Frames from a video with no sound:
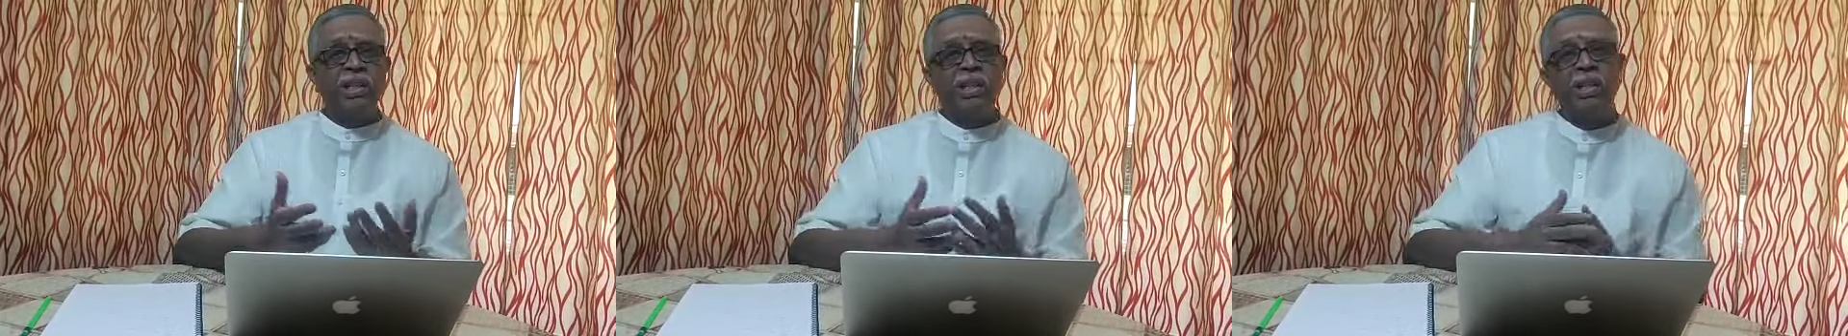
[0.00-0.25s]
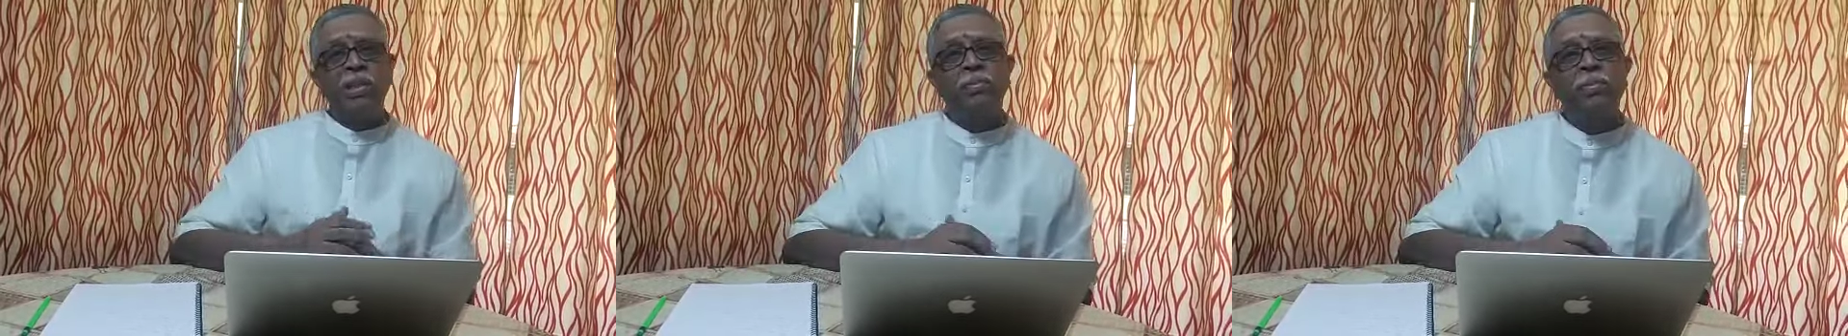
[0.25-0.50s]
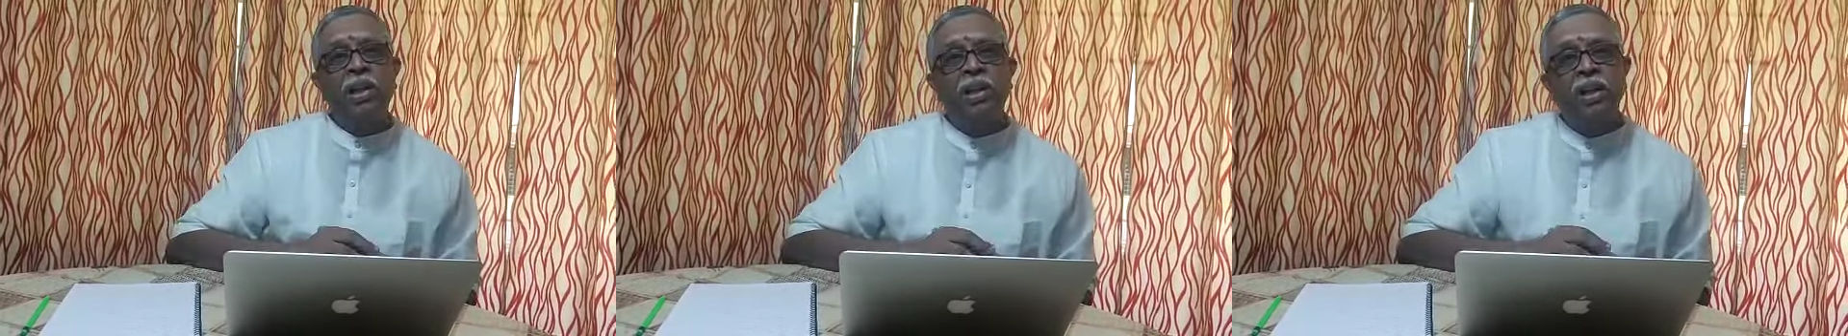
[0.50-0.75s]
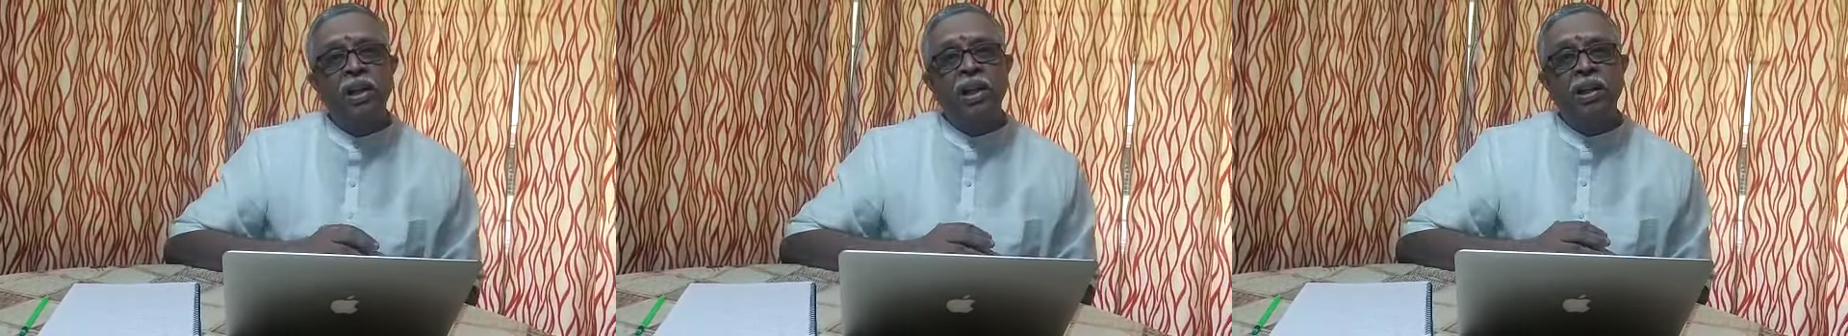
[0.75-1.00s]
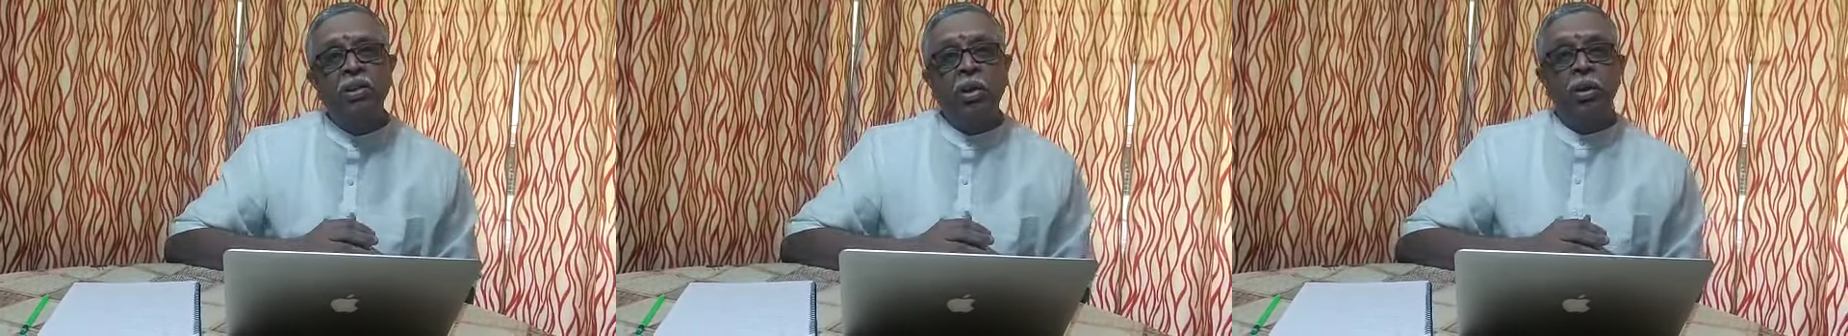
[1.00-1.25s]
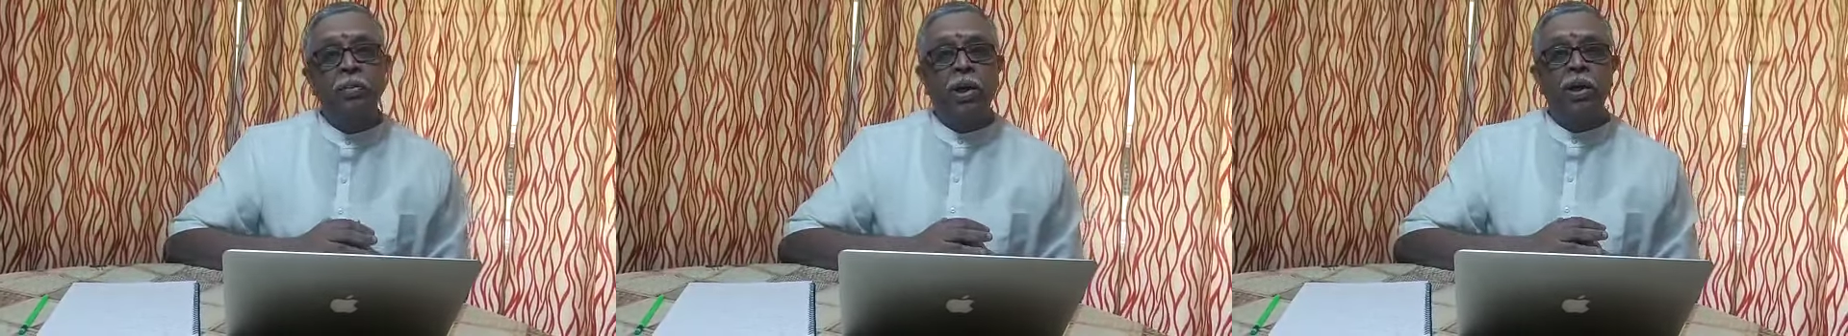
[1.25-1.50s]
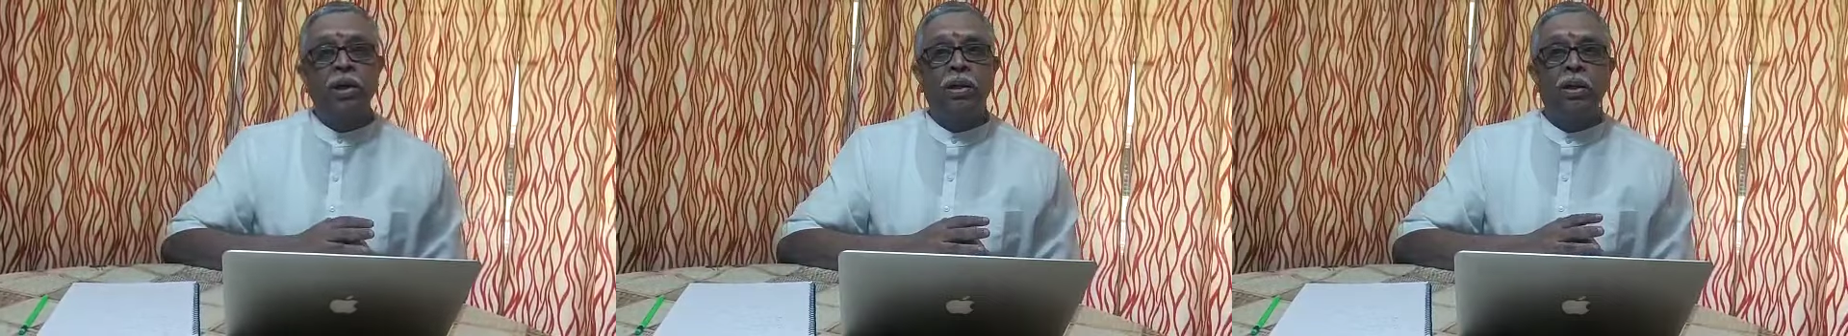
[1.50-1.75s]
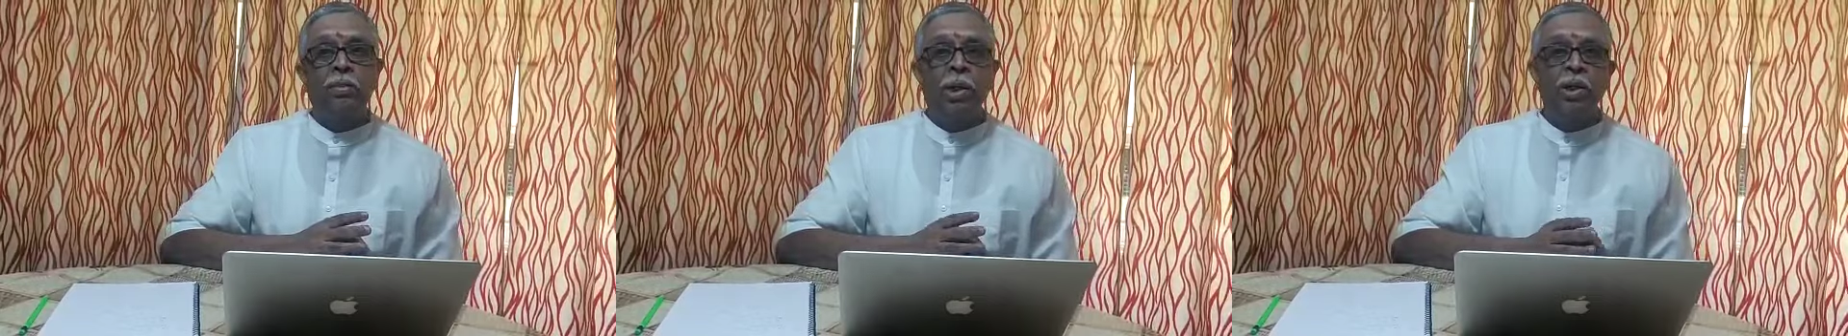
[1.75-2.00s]
is a term that I thought
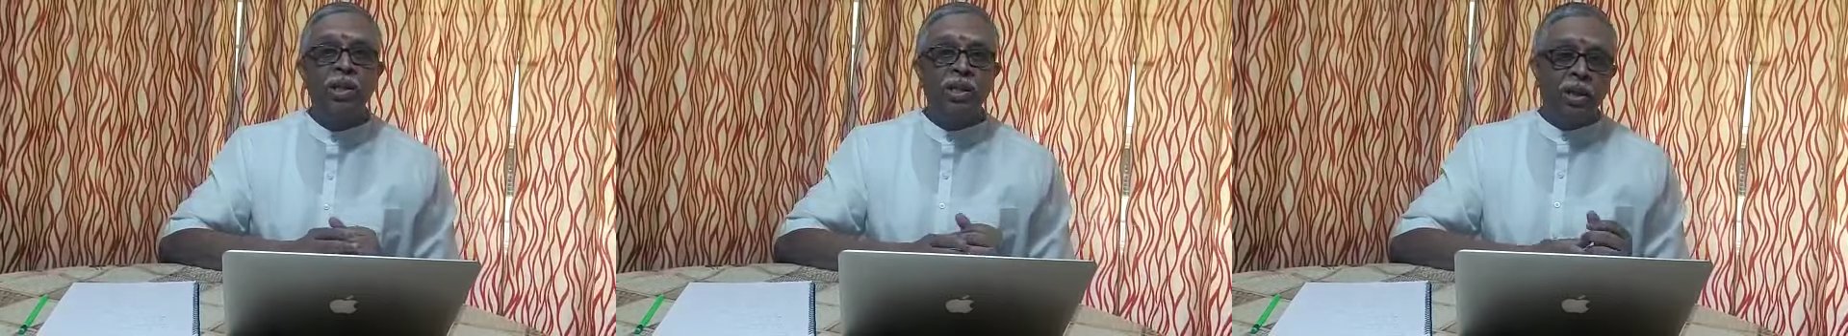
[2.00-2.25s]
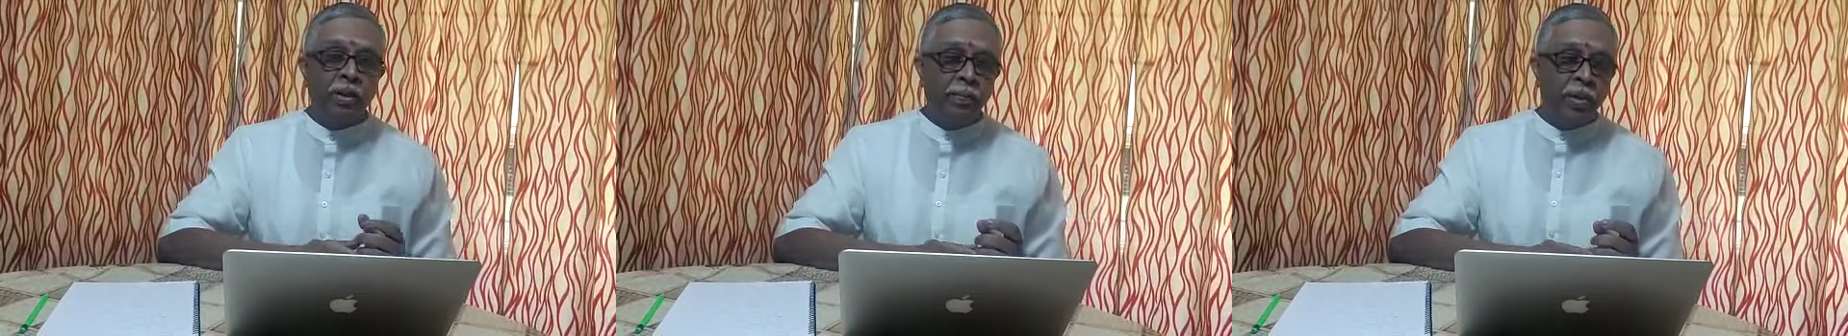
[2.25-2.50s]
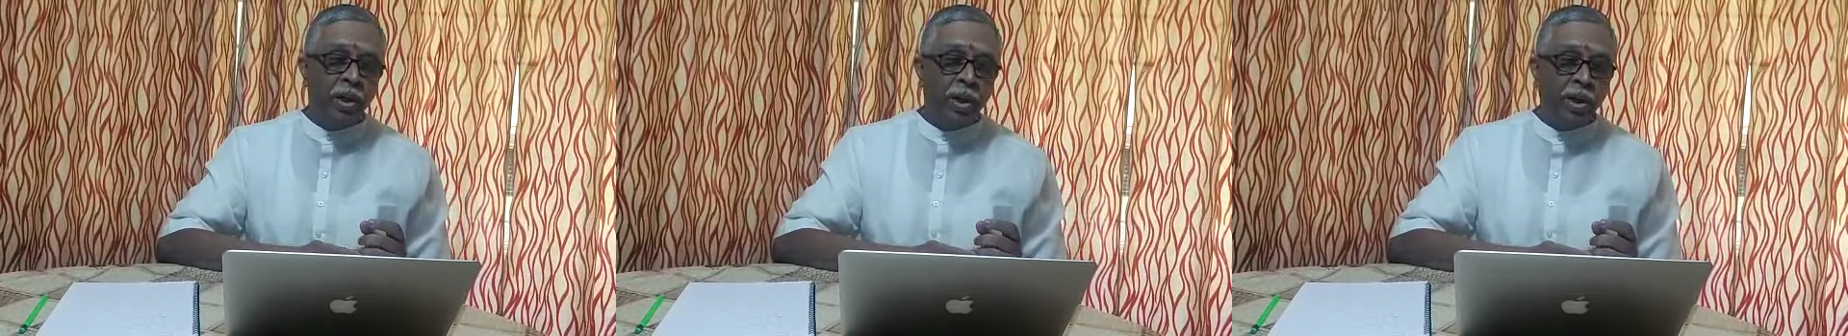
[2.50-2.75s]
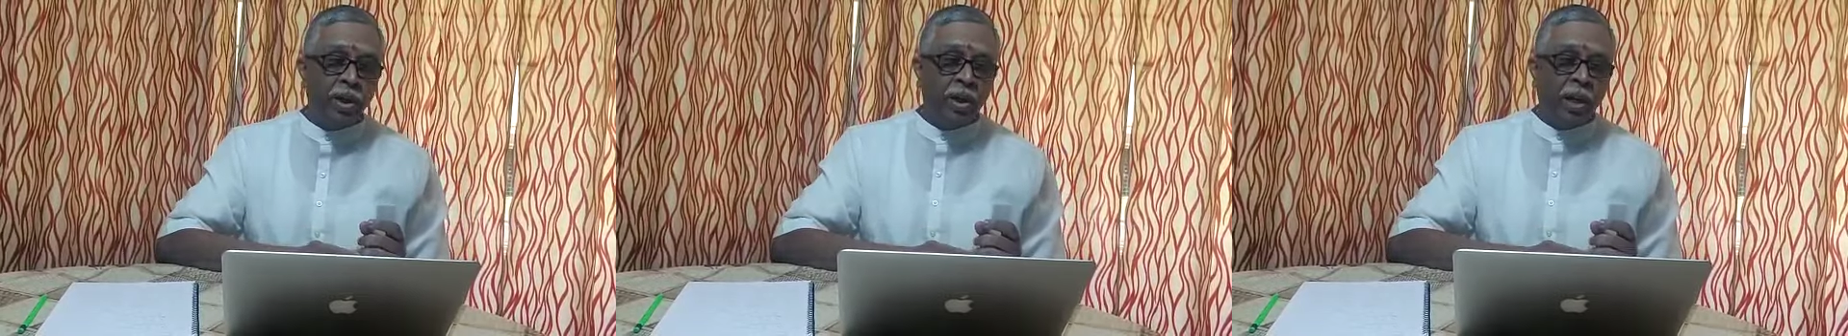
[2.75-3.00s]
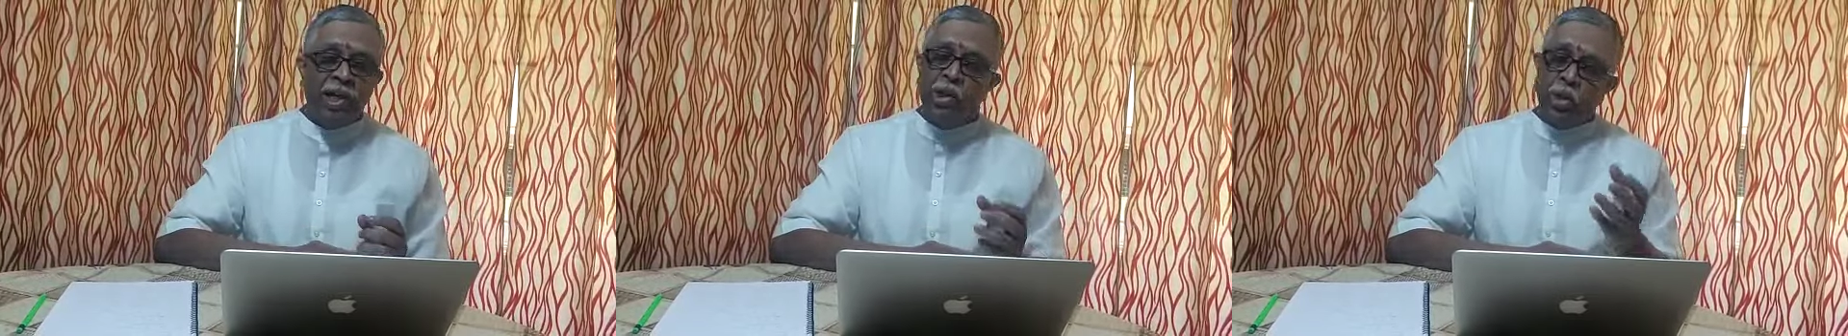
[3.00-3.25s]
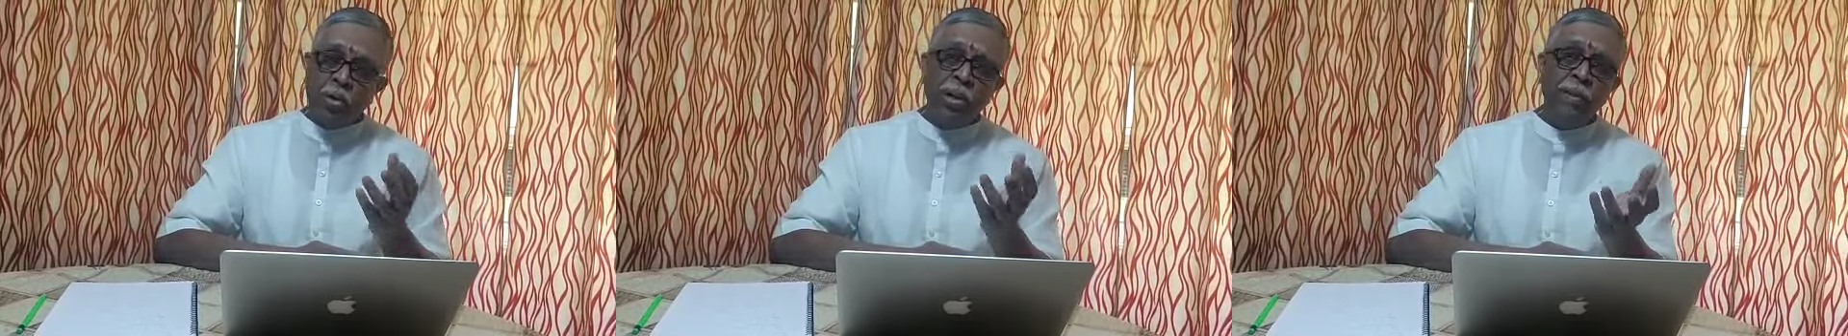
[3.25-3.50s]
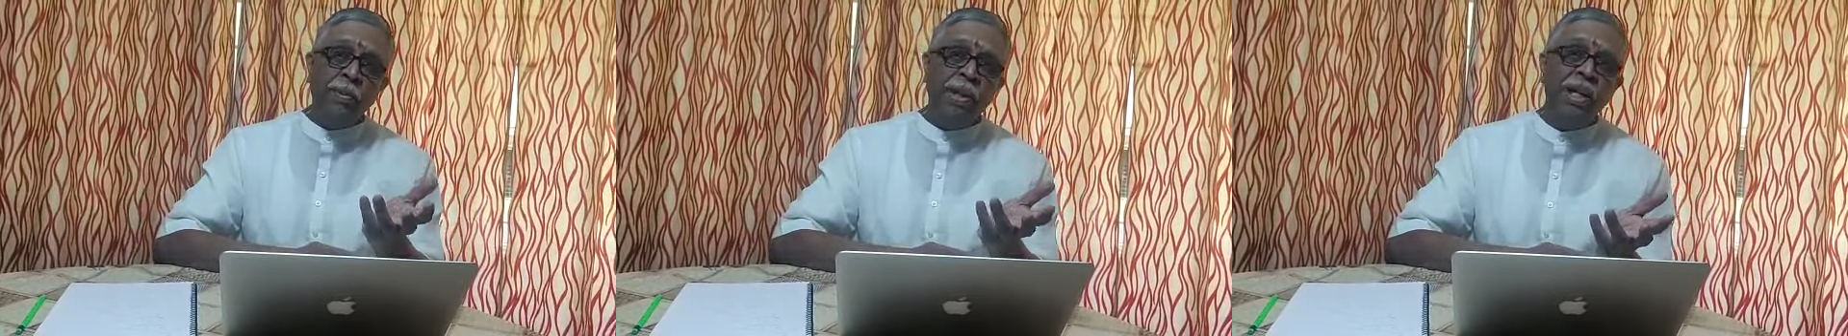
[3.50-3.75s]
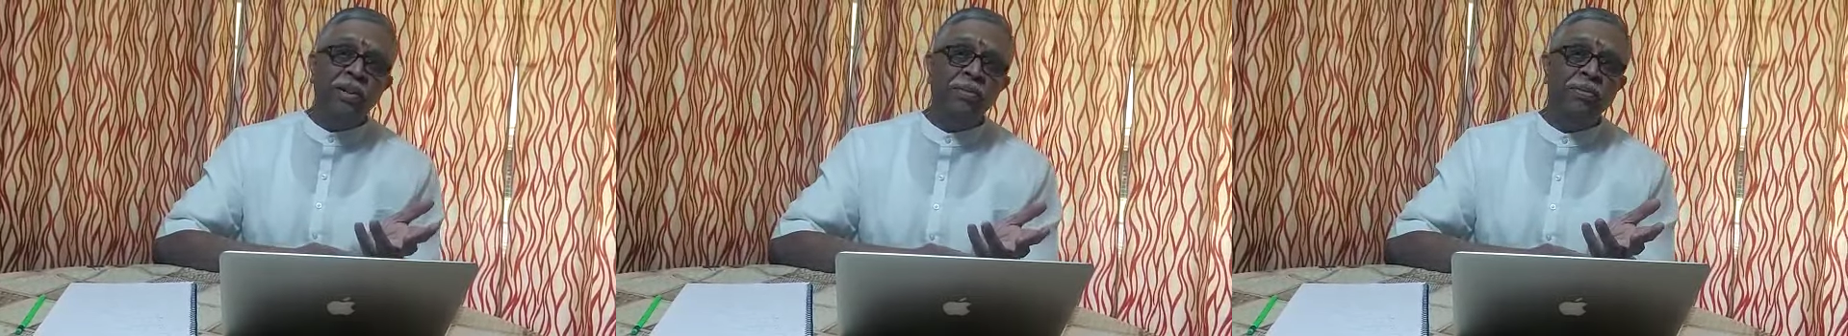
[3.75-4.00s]
about because I strongly
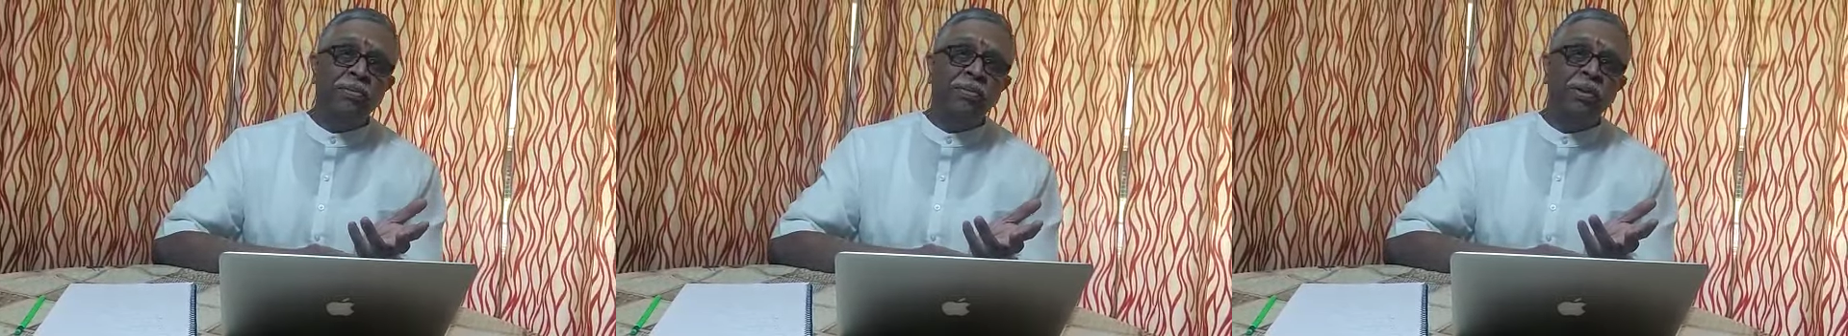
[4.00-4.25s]
believe